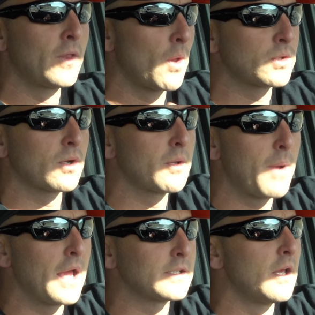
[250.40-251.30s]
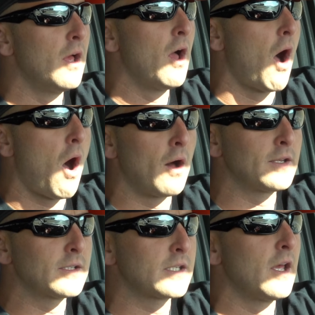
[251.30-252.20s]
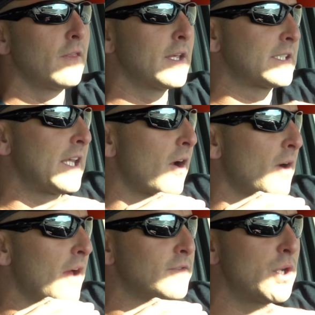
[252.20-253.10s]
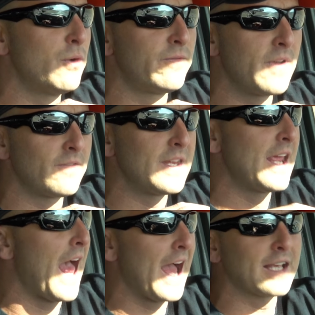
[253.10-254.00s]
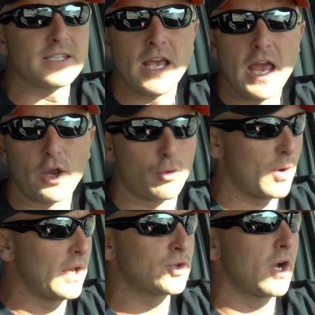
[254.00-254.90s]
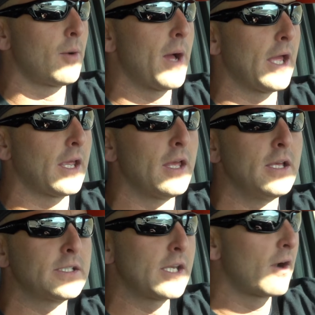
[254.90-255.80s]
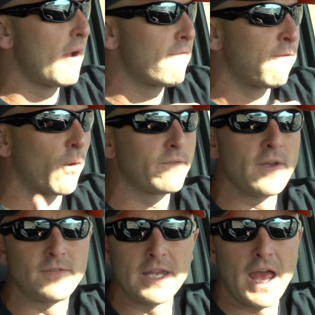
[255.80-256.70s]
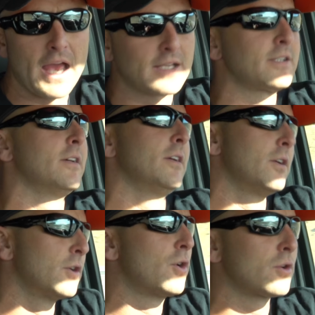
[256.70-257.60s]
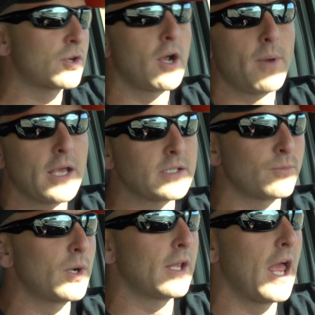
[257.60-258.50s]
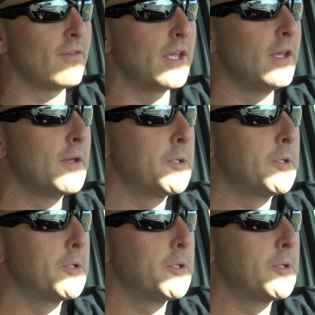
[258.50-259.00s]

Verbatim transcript: Those are good bikes. Hondas, the CRF 250X, great trail bike. CRF 450X, good trail bike, is really heavy.